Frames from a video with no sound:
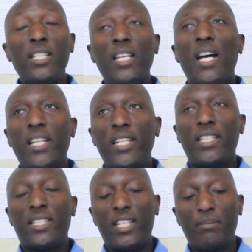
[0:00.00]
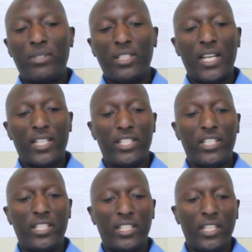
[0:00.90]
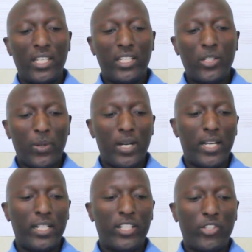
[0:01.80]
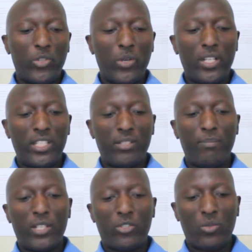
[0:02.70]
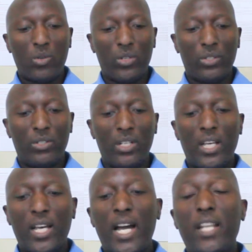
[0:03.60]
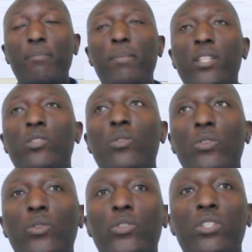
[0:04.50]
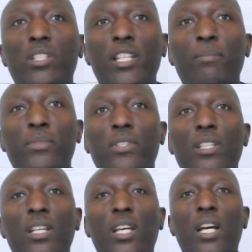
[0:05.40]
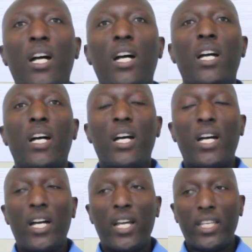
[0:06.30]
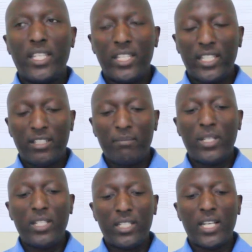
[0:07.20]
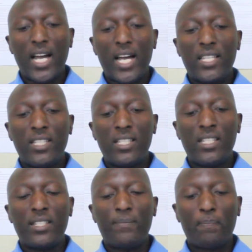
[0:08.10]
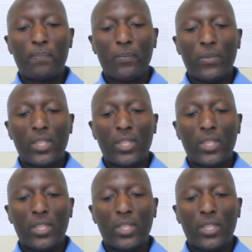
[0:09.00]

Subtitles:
These are the steps that the theory is based on. And based on those steps, it has